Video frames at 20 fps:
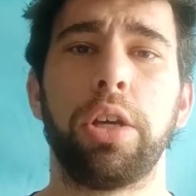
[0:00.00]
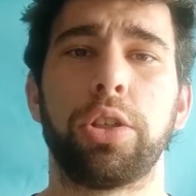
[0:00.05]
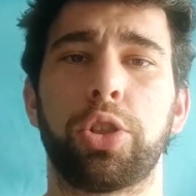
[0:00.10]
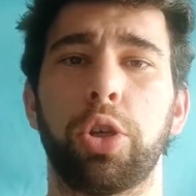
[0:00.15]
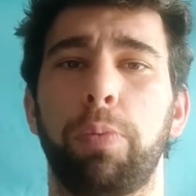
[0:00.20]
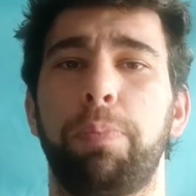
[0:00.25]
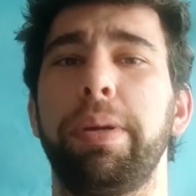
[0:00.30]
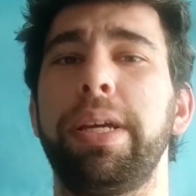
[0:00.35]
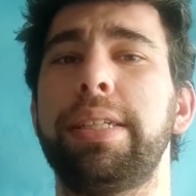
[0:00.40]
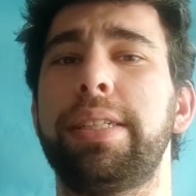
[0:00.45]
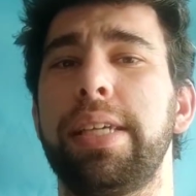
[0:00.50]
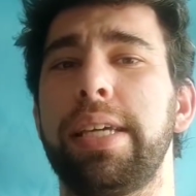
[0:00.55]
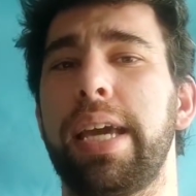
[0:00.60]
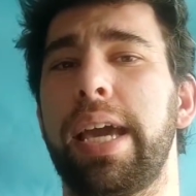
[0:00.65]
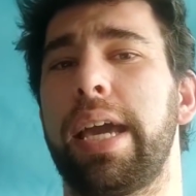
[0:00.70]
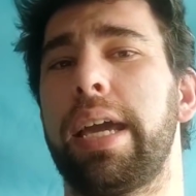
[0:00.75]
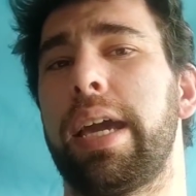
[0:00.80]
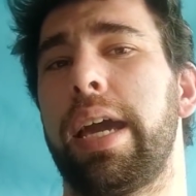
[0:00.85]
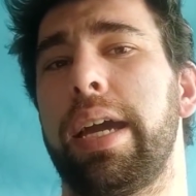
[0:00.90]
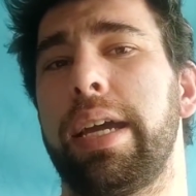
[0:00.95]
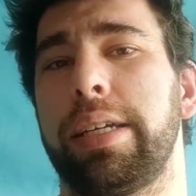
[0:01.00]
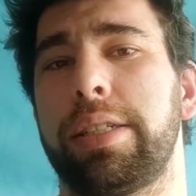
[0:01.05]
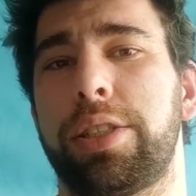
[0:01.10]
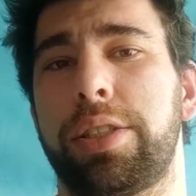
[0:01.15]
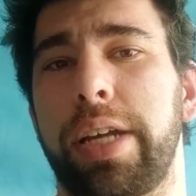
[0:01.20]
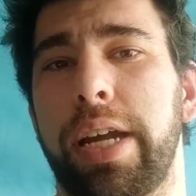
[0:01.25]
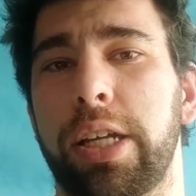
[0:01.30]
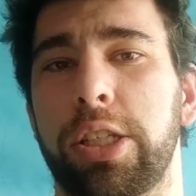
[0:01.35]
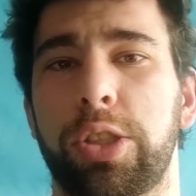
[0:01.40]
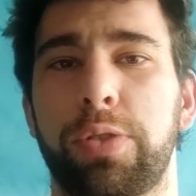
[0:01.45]
So BCAA
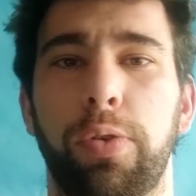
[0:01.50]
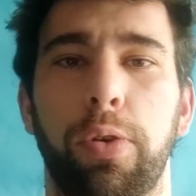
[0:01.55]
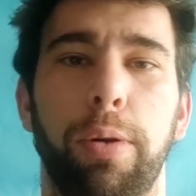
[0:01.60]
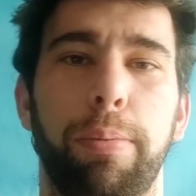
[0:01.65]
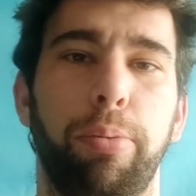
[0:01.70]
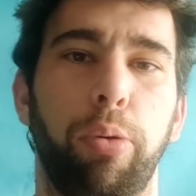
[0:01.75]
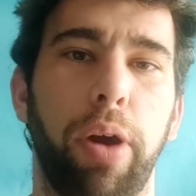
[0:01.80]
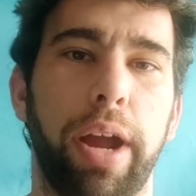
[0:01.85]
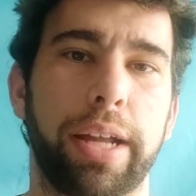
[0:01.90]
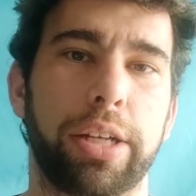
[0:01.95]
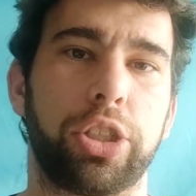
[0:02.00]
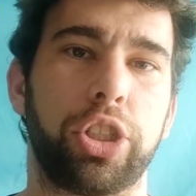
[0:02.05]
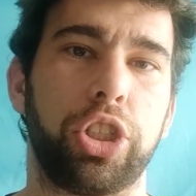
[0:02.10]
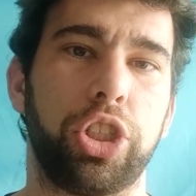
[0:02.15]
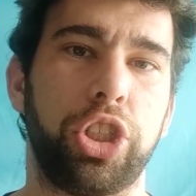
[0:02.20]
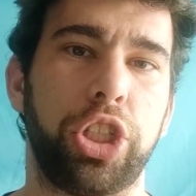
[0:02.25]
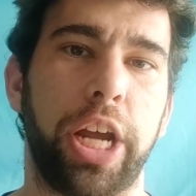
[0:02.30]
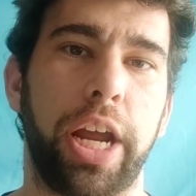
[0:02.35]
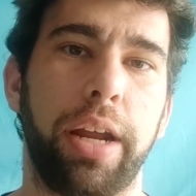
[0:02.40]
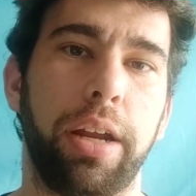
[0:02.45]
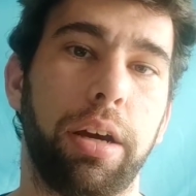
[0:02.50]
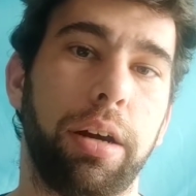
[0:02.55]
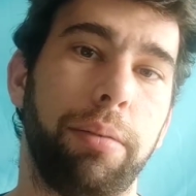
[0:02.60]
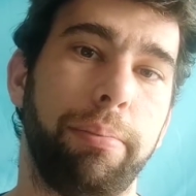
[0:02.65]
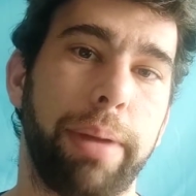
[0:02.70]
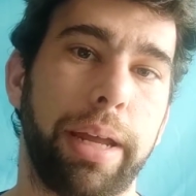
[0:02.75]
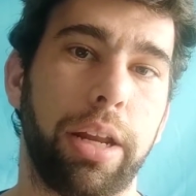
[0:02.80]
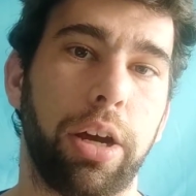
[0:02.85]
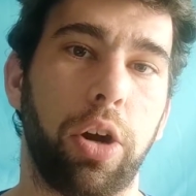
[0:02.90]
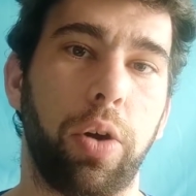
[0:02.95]
stands for branched chain
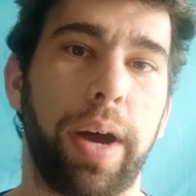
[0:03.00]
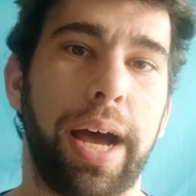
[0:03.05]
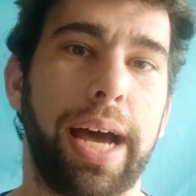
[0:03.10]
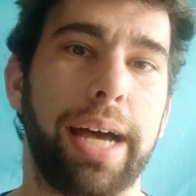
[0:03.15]
amino